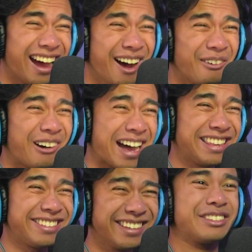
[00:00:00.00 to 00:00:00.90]
What?
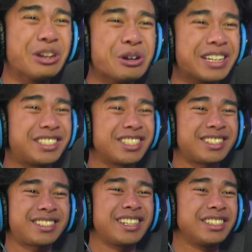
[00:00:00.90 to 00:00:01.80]
Dude, he's just,
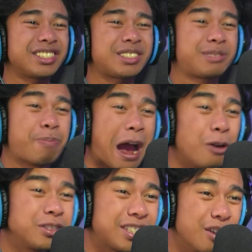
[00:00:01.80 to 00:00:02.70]
he just
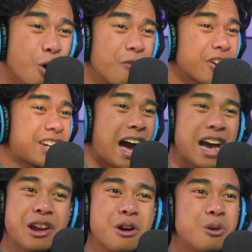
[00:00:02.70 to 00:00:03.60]
bouncing over
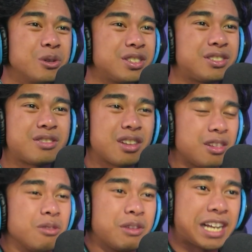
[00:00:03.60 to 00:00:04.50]
Kaido. He's
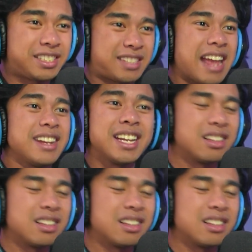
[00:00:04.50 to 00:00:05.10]
extending it